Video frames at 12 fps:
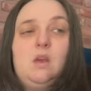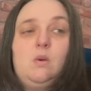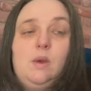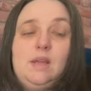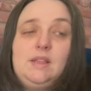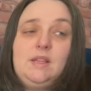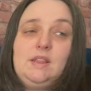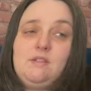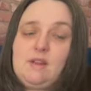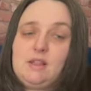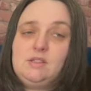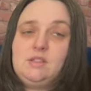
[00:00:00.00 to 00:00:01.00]
Quickly they
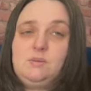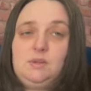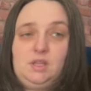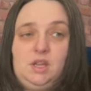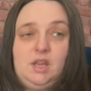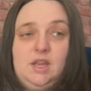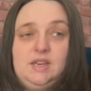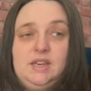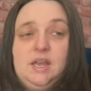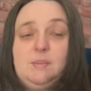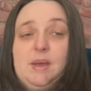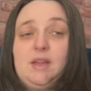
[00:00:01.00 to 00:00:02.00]
ran to alert a
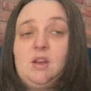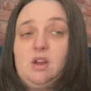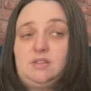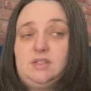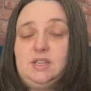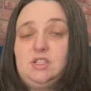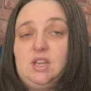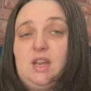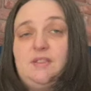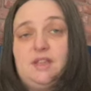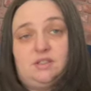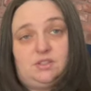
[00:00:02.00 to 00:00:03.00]
nearby cottage
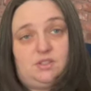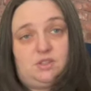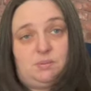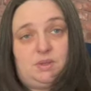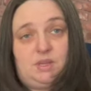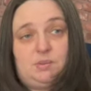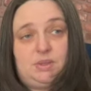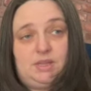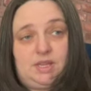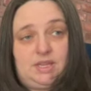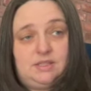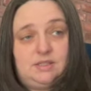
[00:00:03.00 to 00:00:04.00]
and then to summon the
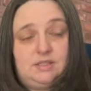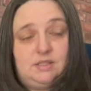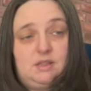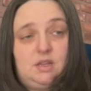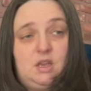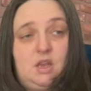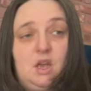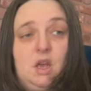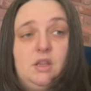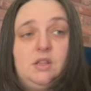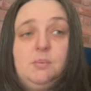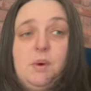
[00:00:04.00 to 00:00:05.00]
police.
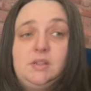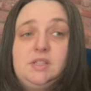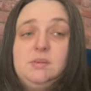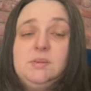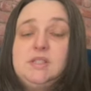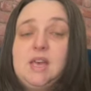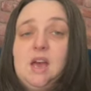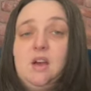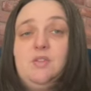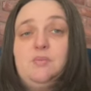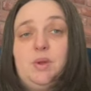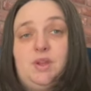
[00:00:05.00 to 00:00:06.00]
The body was that
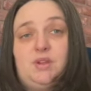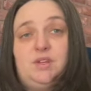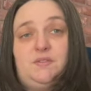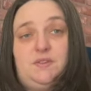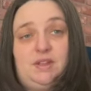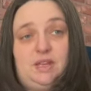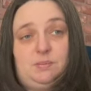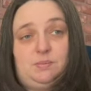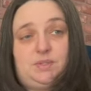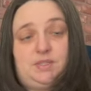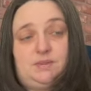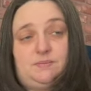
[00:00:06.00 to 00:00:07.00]
of Bernard
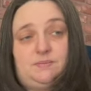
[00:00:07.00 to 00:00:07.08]
Phillips.